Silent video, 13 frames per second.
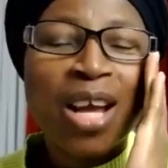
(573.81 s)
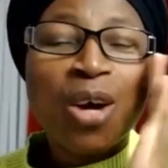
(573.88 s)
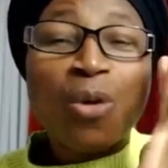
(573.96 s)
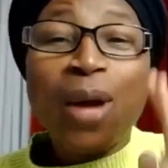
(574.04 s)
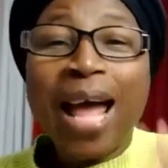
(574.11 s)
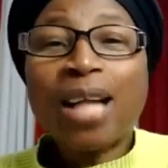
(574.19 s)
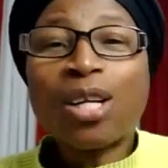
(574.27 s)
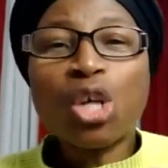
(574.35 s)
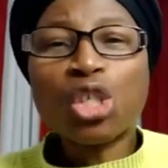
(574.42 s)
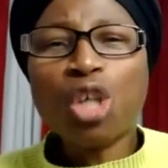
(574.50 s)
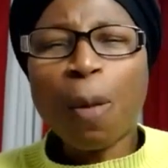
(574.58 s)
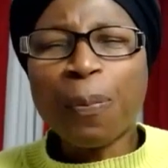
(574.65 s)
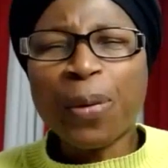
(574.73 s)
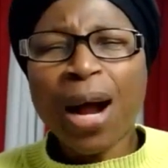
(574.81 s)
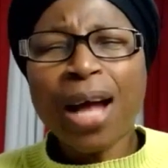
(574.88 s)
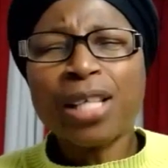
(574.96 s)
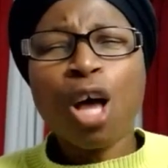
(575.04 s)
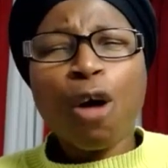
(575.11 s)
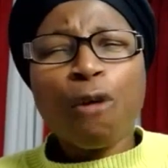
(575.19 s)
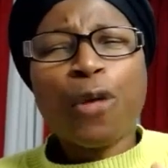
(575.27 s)
We are not surprised
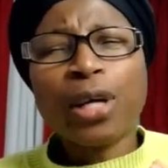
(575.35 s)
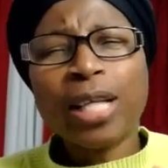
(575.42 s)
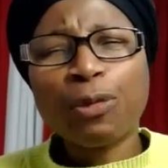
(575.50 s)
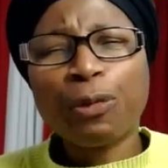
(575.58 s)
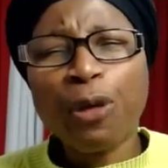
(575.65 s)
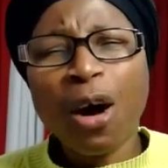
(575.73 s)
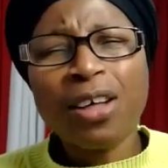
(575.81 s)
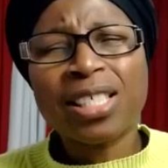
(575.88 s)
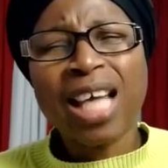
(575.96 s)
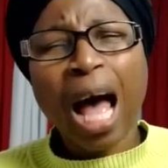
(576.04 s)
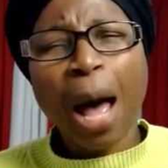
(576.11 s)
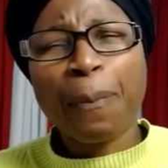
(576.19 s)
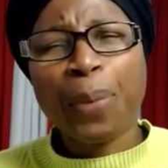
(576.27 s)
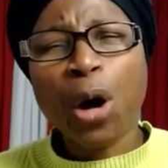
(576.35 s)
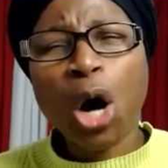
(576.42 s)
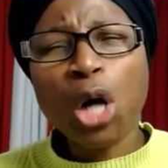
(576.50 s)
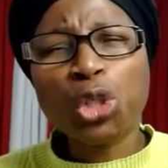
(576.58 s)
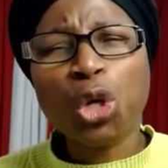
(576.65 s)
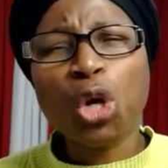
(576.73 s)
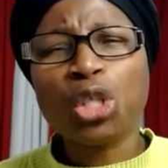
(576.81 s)
for the first
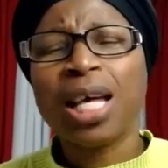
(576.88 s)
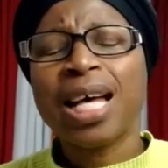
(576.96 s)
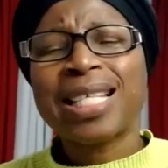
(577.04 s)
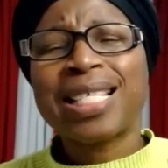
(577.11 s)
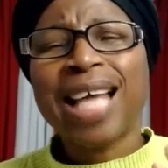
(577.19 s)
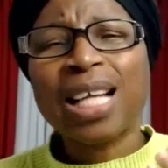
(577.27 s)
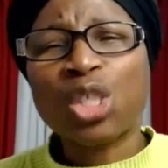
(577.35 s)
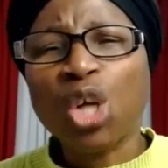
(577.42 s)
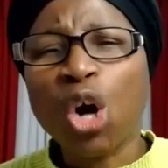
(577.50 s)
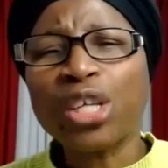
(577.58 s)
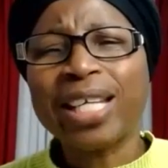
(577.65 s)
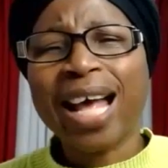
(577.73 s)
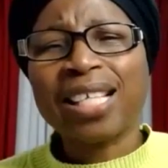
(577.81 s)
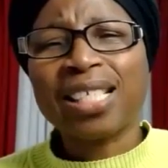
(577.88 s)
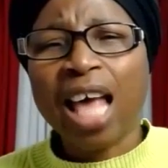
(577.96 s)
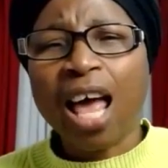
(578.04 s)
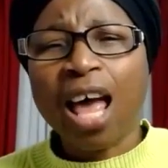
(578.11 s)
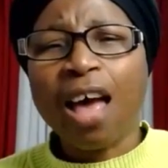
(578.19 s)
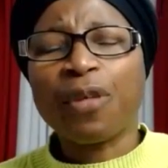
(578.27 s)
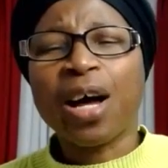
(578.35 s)
apostles that turned
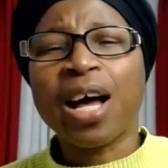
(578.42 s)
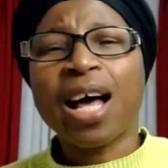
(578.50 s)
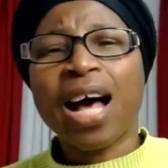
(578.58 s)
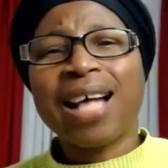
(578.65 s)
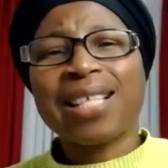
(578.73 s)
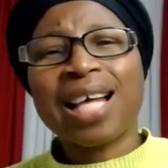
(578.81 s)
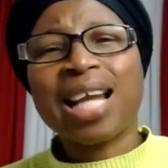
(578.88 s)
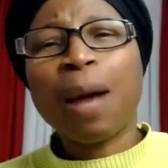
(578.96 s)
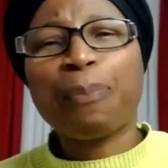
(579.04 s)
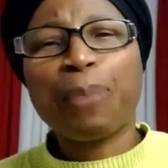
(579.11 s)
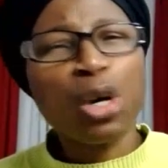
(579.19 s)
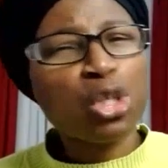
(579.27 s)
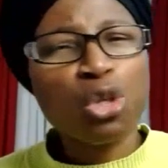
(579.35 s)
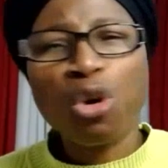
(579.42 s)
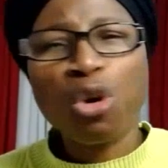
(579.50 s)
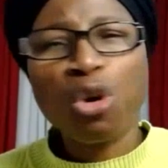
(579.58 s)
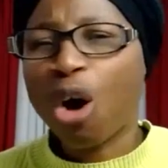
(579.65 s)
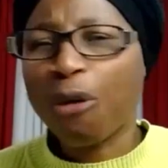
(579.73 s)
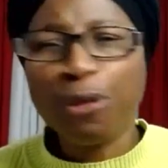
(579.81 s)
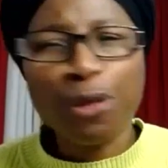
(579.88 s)
themselves as an apostle
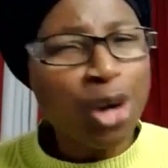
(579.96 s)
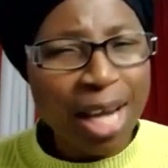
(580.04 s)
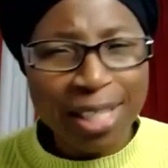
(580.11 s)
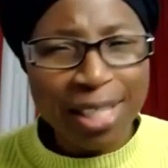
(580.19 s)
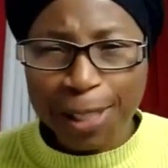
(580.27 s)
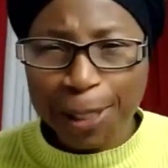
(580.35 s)
of Christ.